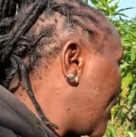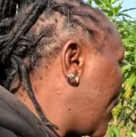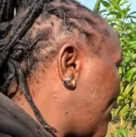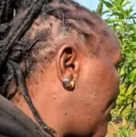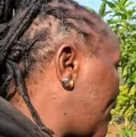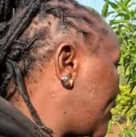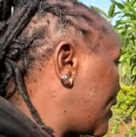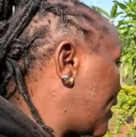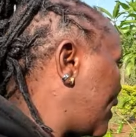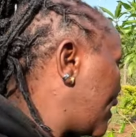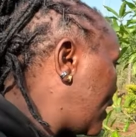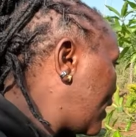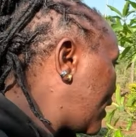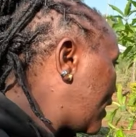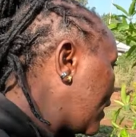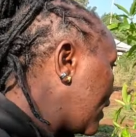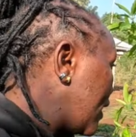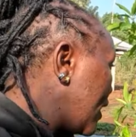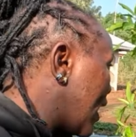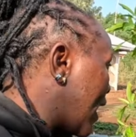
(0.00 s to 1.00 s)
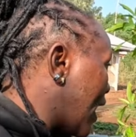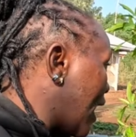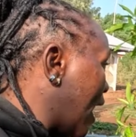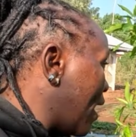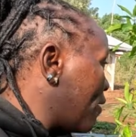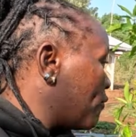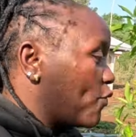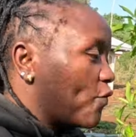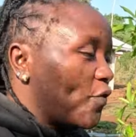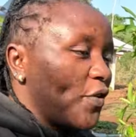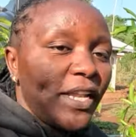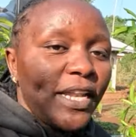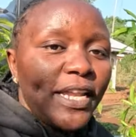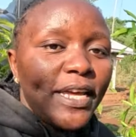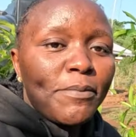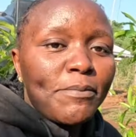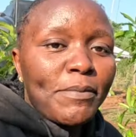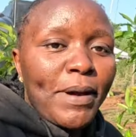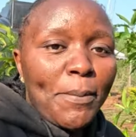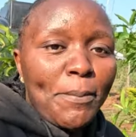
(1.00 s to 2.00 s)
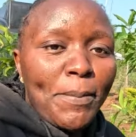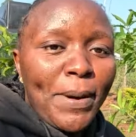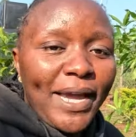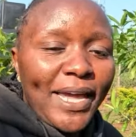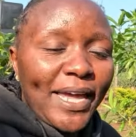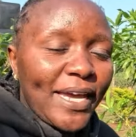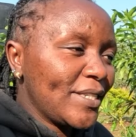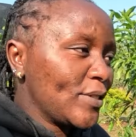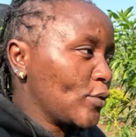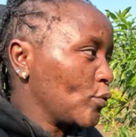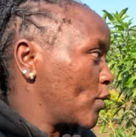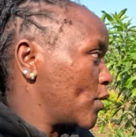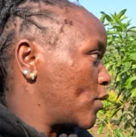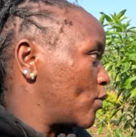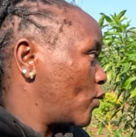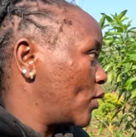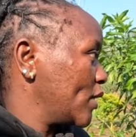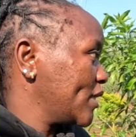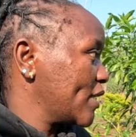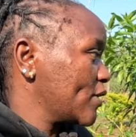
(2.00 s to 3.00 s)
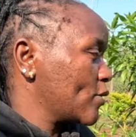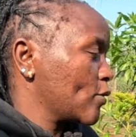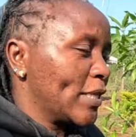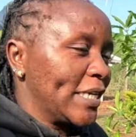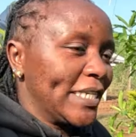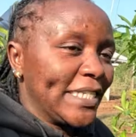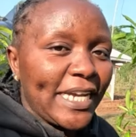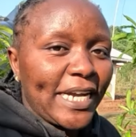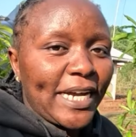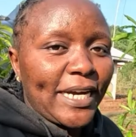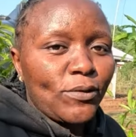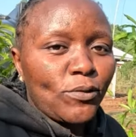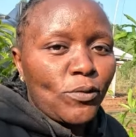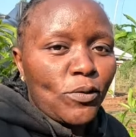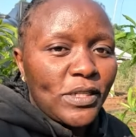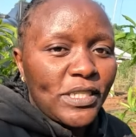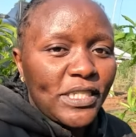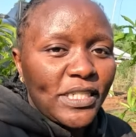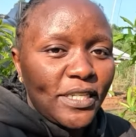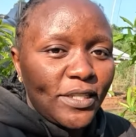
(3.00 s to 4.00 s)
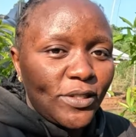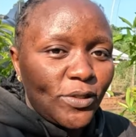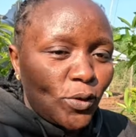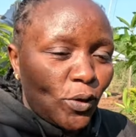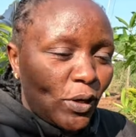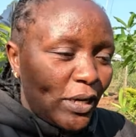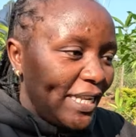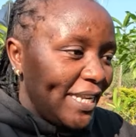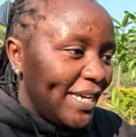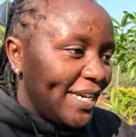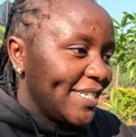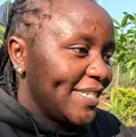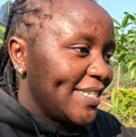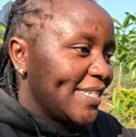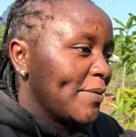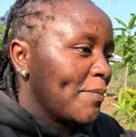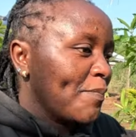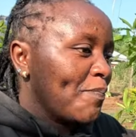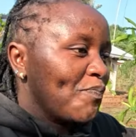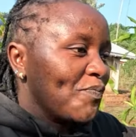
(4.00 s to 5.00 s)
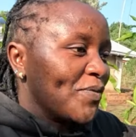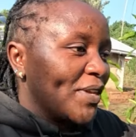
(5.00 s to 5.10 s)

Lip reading: and I'm filling my bucket with water so that I can wash the toilet.